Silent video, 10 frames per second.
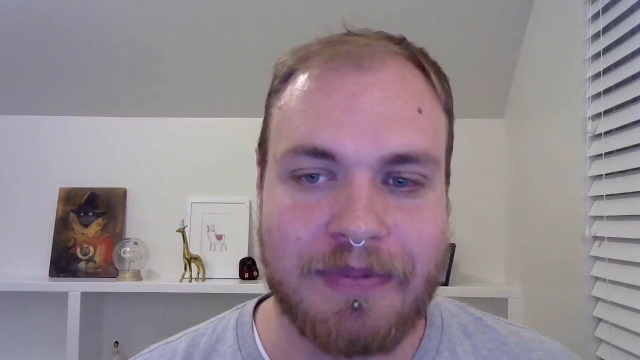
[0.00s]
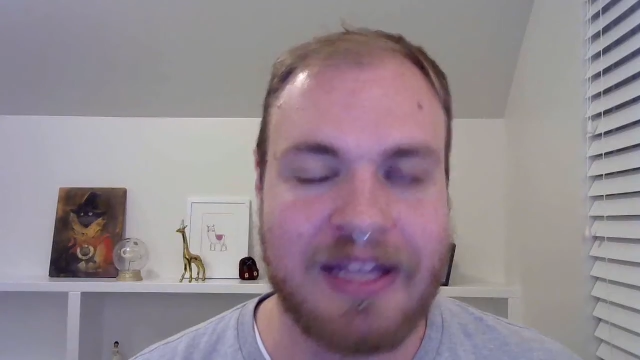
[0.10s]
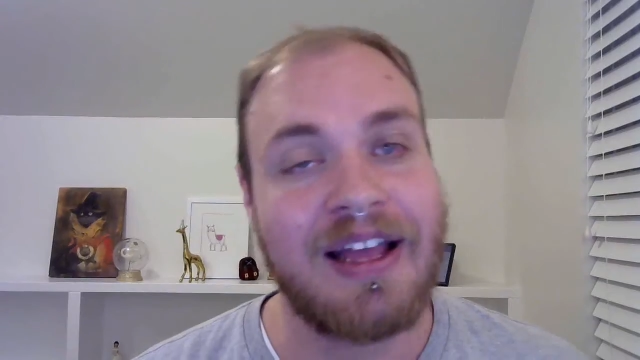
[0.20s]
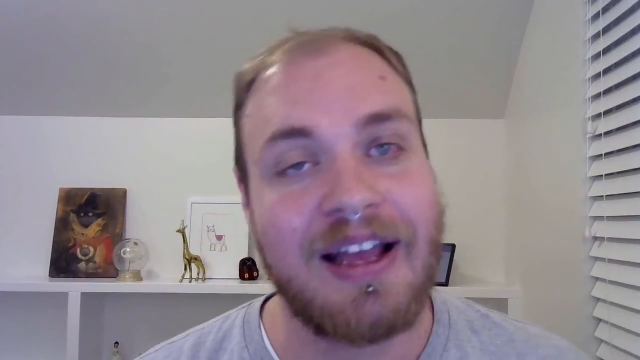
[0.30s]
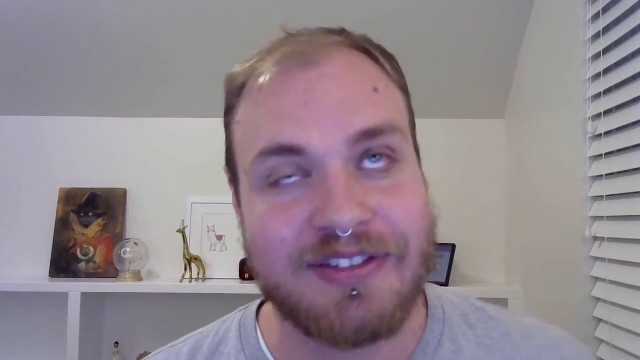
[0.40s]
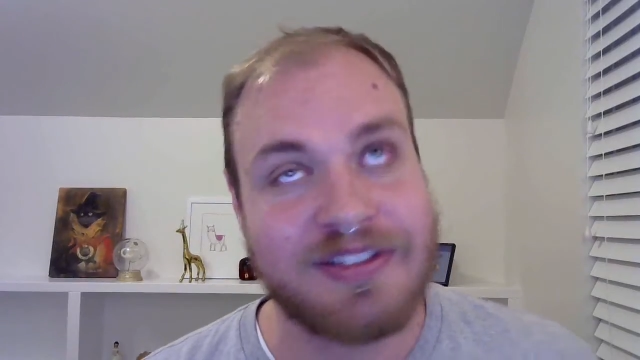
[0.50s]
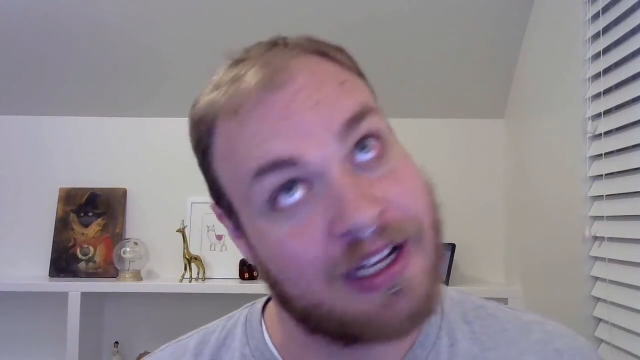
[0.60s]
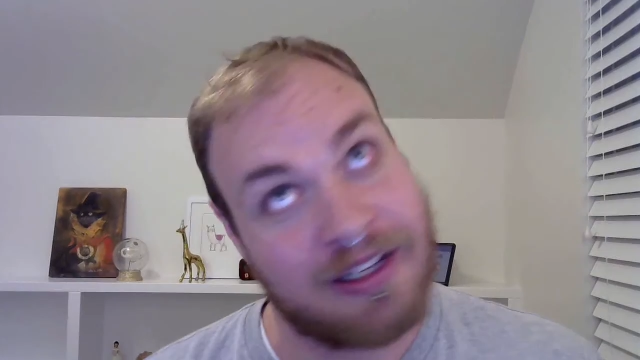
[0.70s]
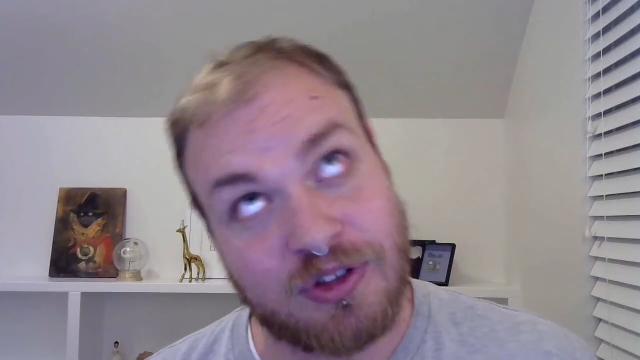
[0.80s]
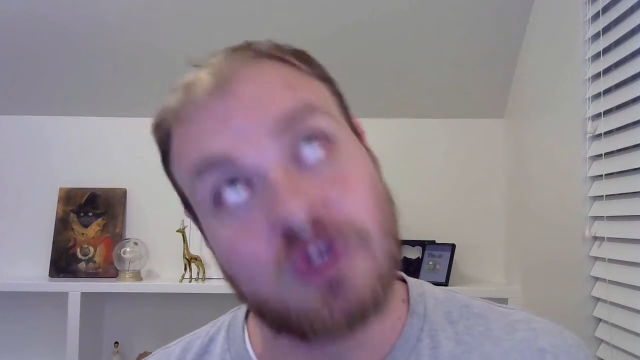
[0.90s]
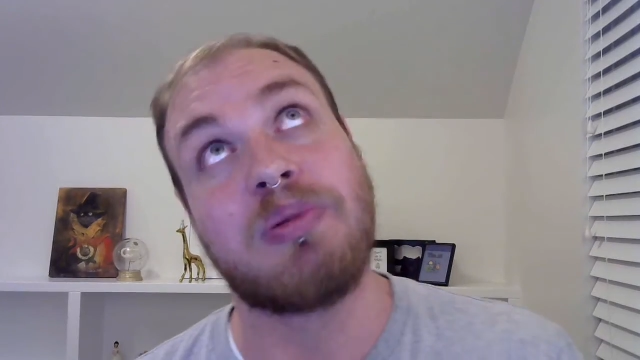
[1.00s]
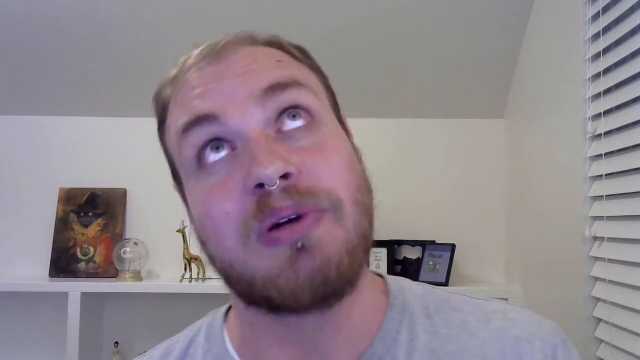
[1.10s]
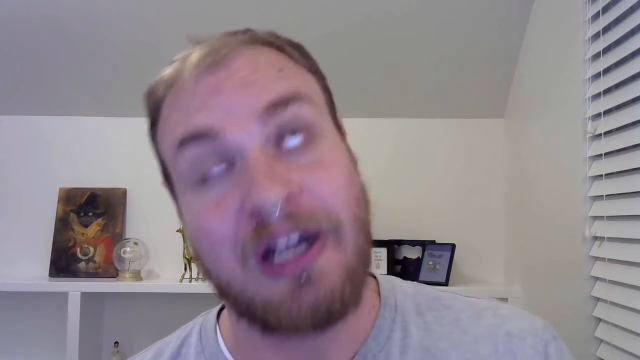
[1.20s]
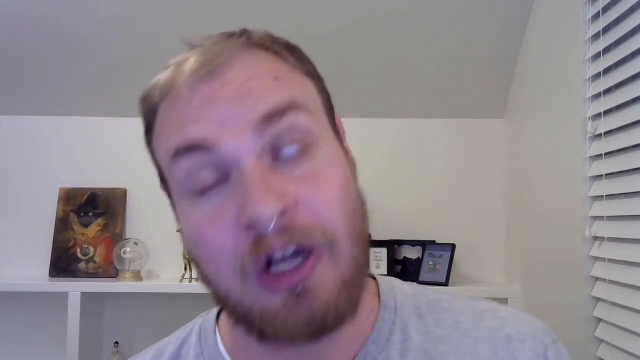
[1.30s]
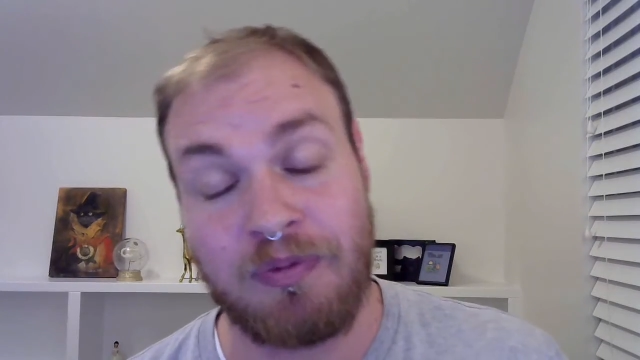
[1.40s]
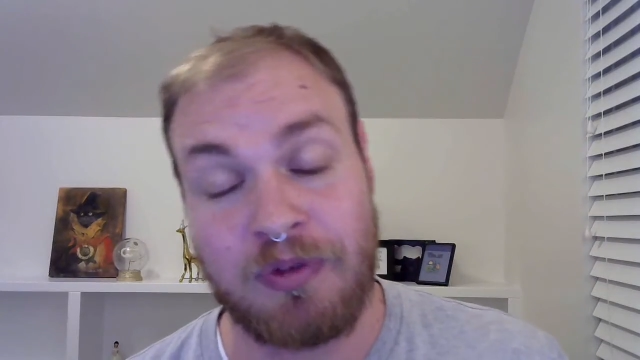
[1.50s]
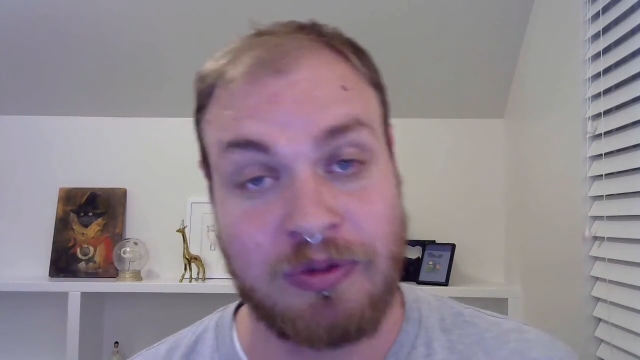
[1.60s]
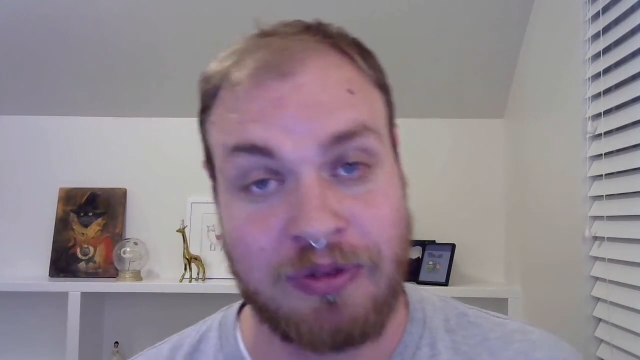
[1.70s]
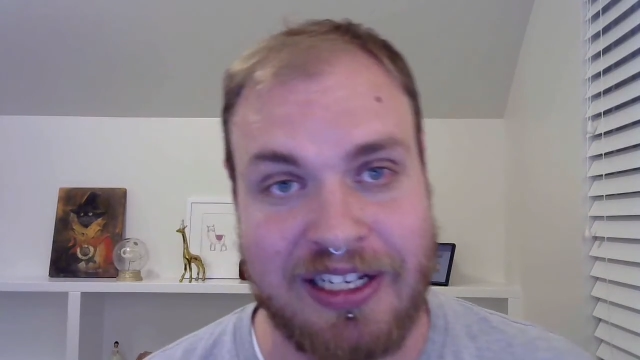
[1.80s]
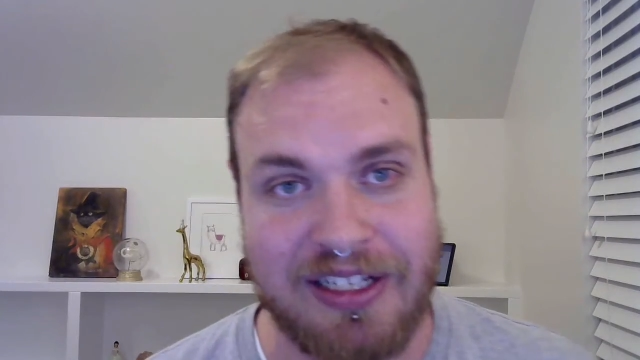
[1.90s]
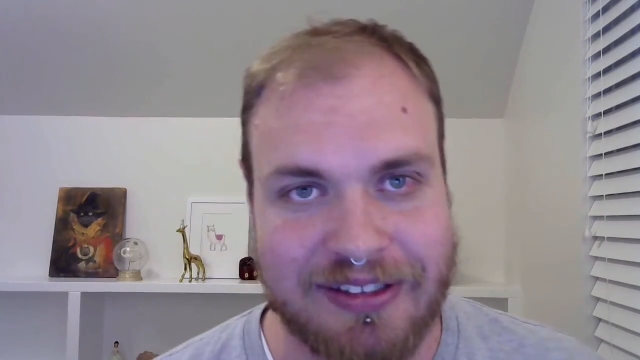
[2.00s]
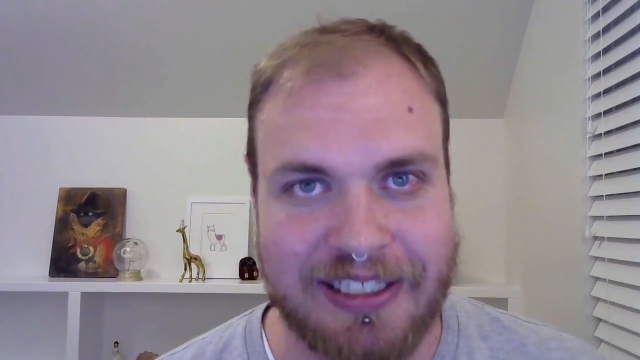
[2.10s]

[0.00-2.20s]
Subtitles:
And that's not super helpful, right?